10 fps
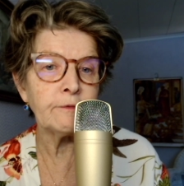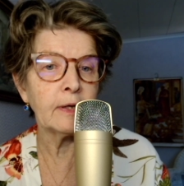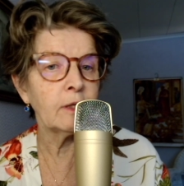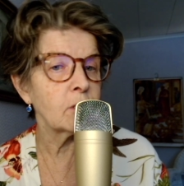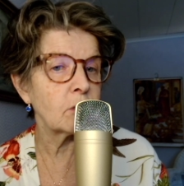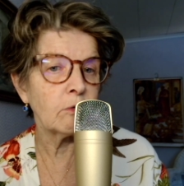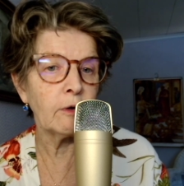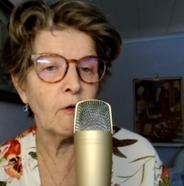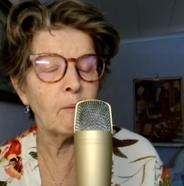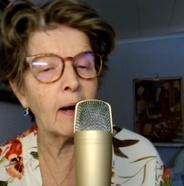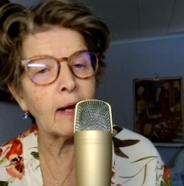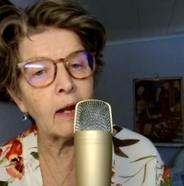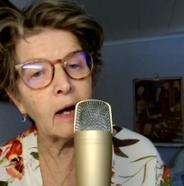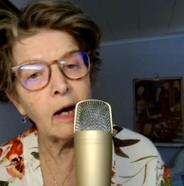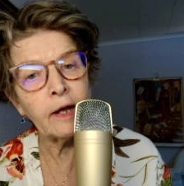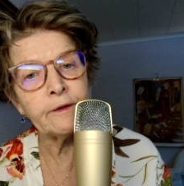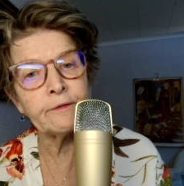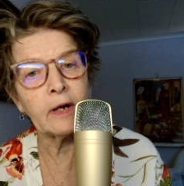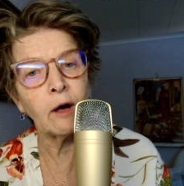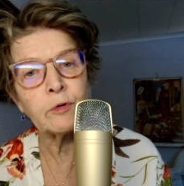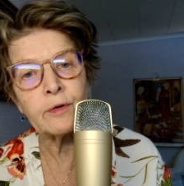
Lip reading: and the story of my life, and how